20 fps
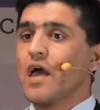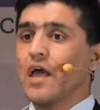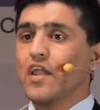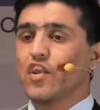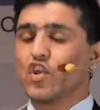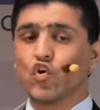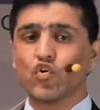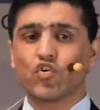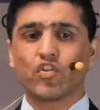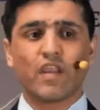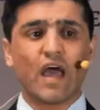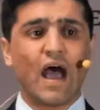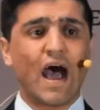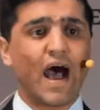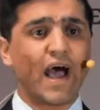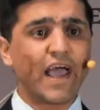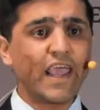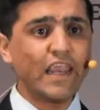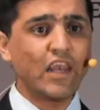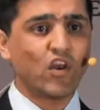due to the
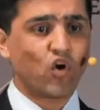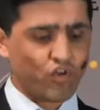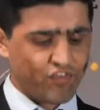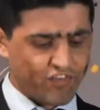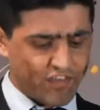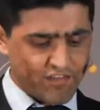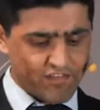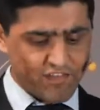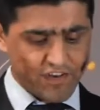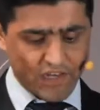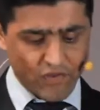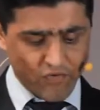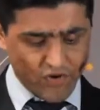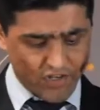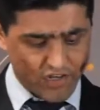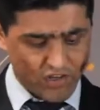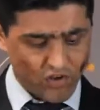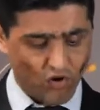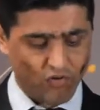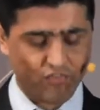high nose
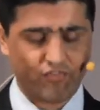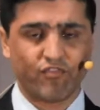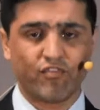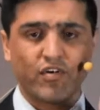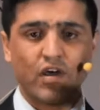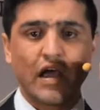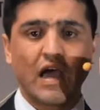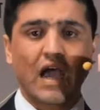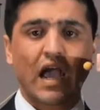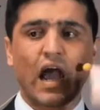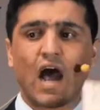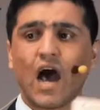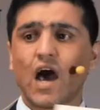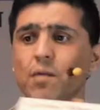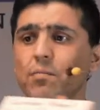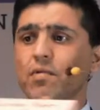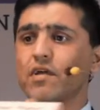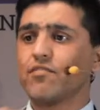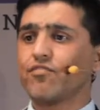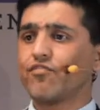sensitivity of
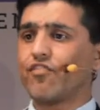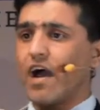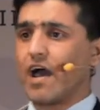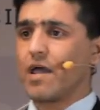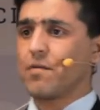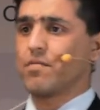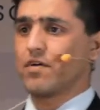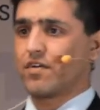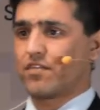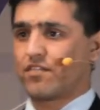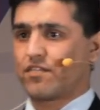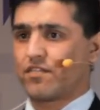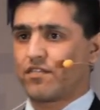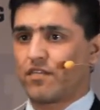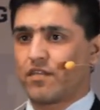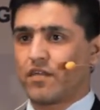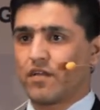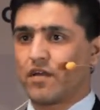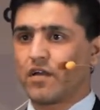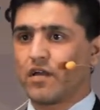carbon
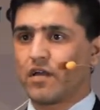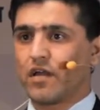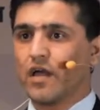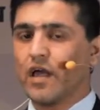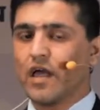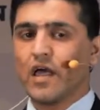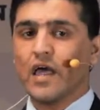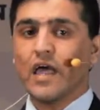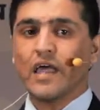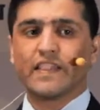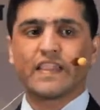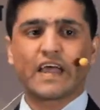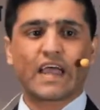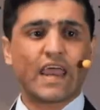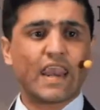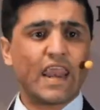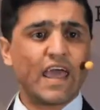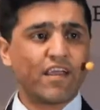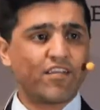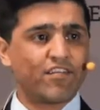fibers, the
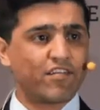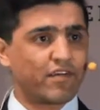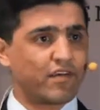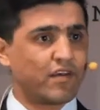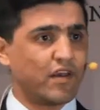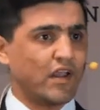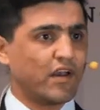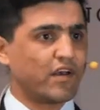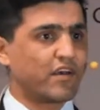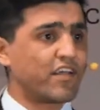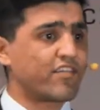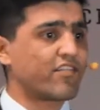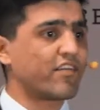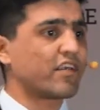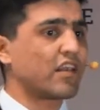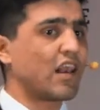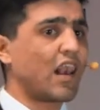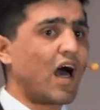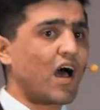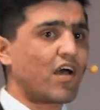connection
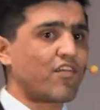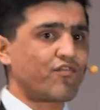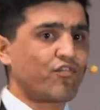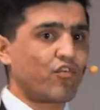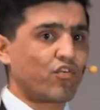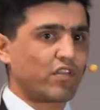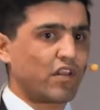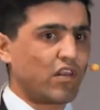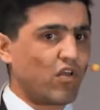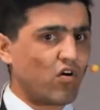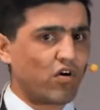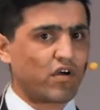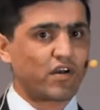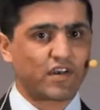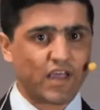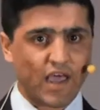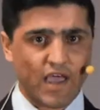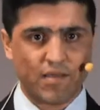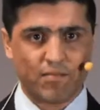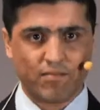doesn't last for a longer
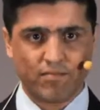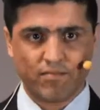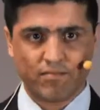time.